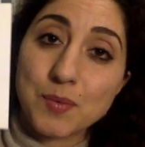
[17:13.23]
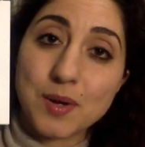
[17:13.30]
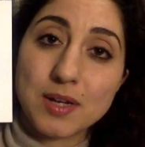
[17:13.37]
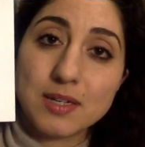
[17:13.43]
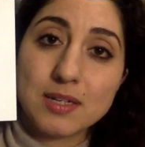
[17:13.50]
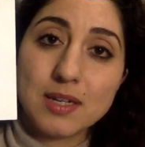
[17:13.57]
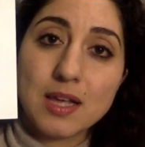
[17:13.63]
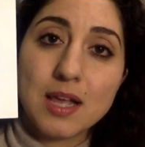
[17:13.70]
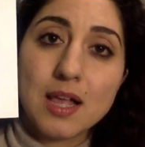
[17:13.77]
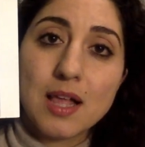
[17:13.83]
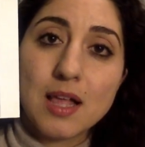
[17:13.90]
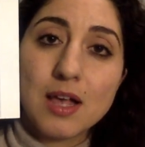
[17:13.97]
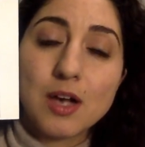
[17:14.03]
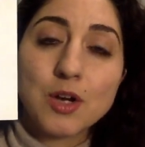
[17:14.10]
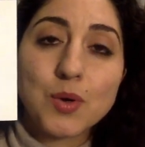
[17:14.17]
one.
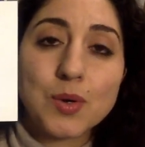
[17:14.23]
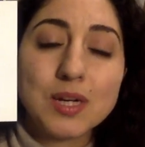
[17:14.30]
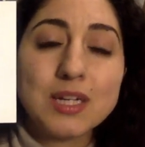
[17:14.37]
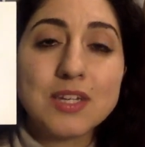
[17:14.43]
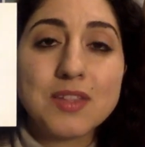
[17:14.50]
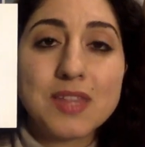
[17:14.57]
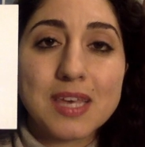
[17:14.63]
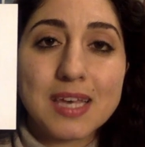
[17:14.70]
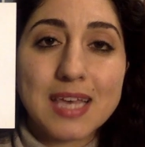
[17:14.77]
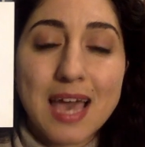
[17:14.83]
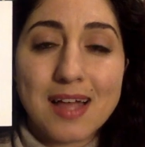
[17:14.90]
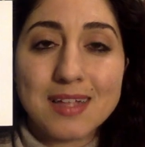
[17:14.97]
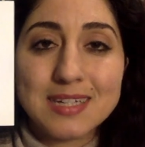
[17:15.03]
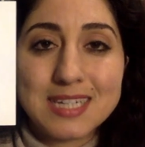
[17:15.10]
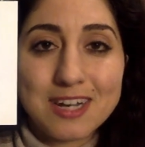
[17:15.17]
According to the
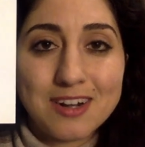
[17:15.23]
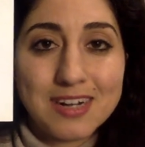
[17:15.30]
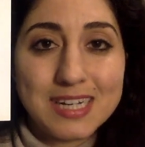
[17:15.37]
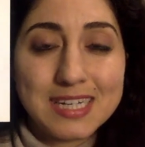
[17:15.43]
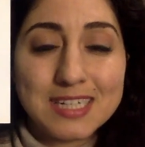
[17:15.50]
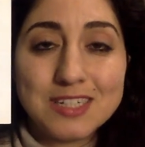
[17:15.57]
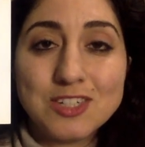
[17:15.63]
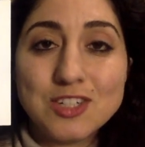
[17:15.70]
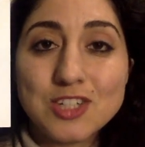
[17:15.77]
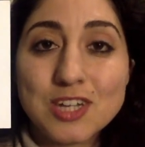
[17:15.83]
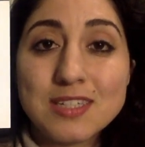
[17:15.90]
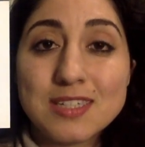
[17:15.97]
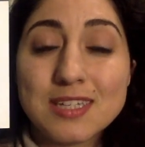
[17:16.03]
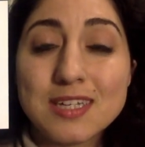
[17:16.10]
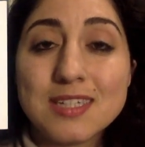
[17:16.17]
egalitarian
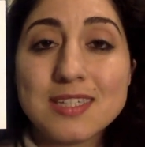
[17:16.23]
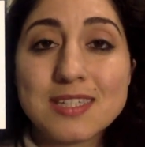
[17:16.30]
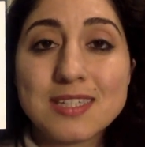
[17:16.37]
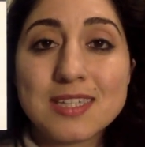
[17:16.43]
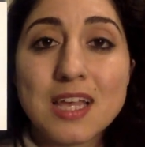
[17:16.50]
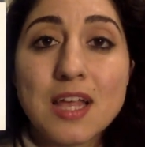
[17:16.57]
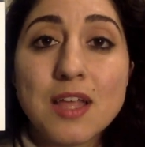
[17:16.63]
justice